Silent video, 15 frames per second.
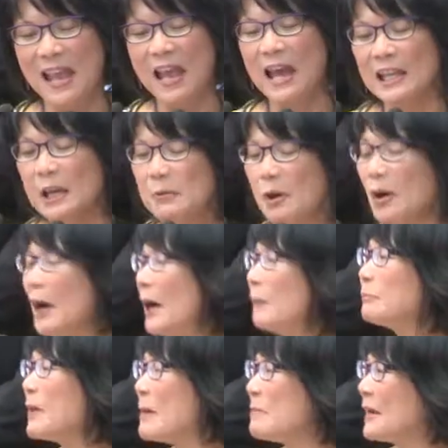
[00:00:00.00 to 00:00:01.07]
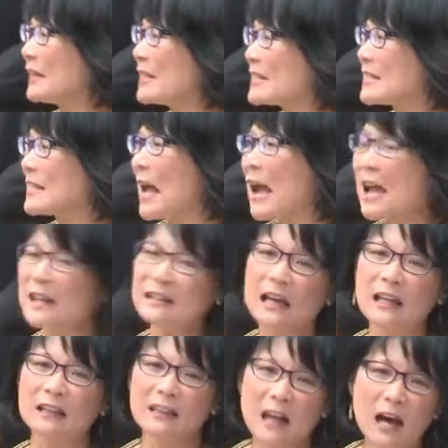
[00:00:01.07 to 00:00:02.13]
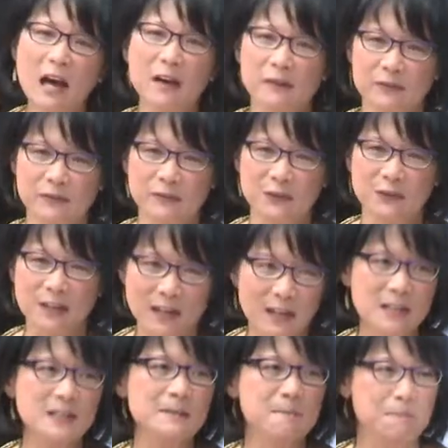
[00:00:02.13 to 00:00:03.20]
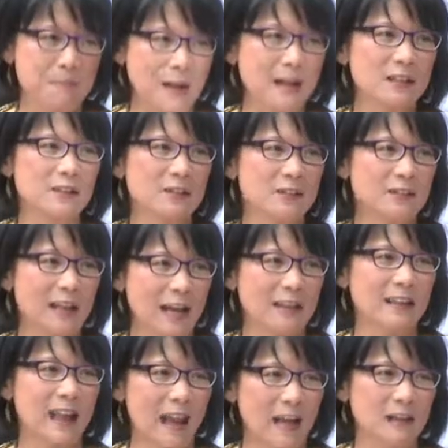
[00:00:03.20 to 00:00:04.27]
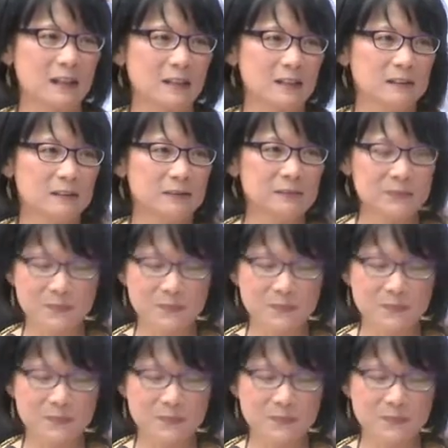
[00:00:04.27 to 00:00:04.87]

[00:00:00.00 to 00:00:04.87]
And it will help them understand that love is better than anger,